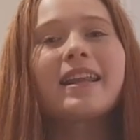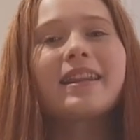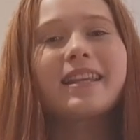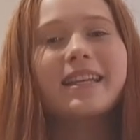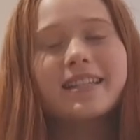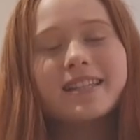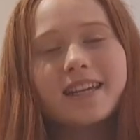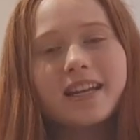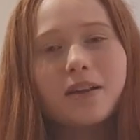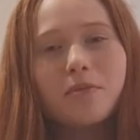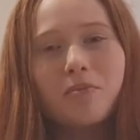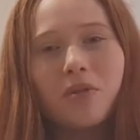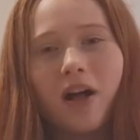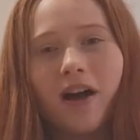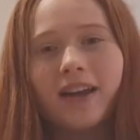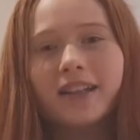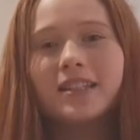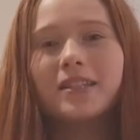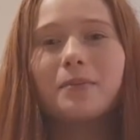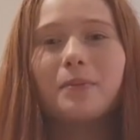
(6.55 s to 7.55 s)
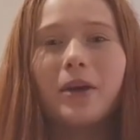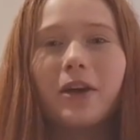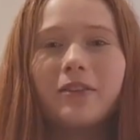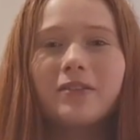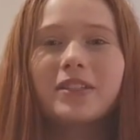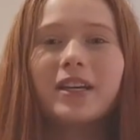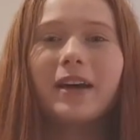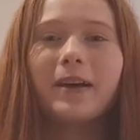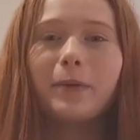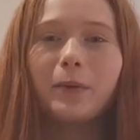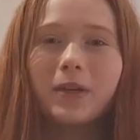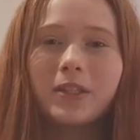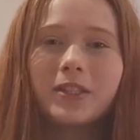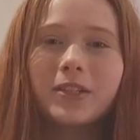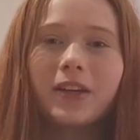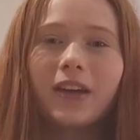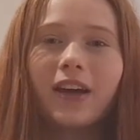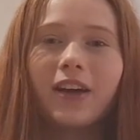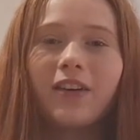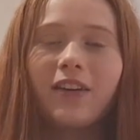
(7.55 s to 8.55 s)
This can apply to both
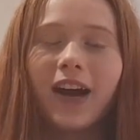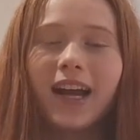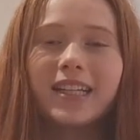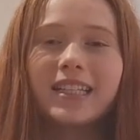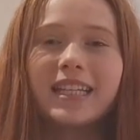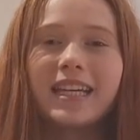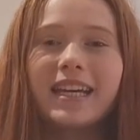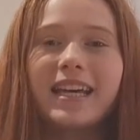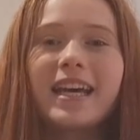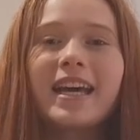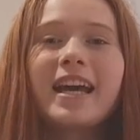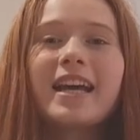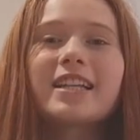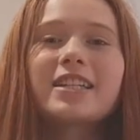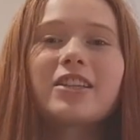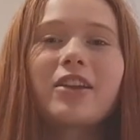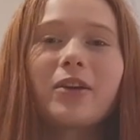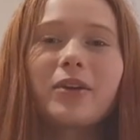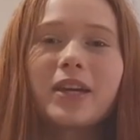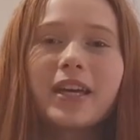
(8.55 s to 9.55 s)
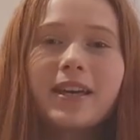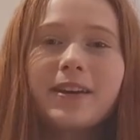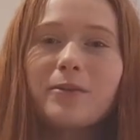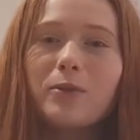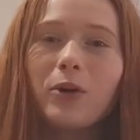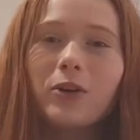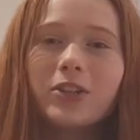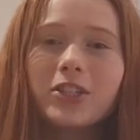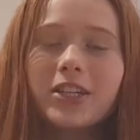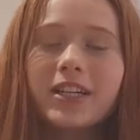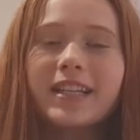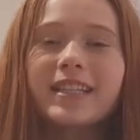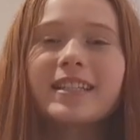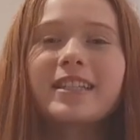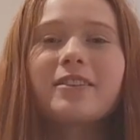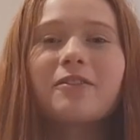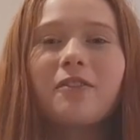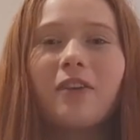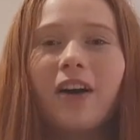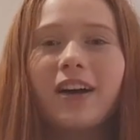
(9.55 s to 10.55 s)
Taekwondo and Karate, so keep watching
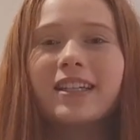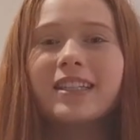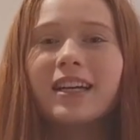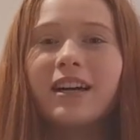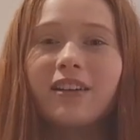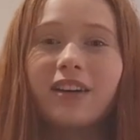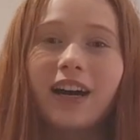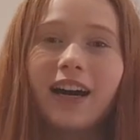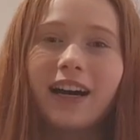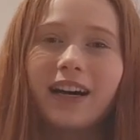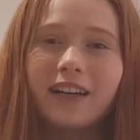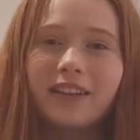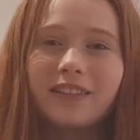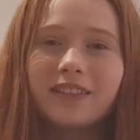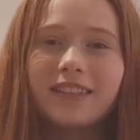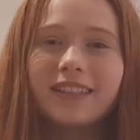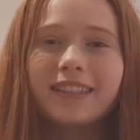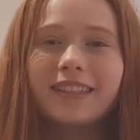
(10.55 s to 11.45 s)
to find out how.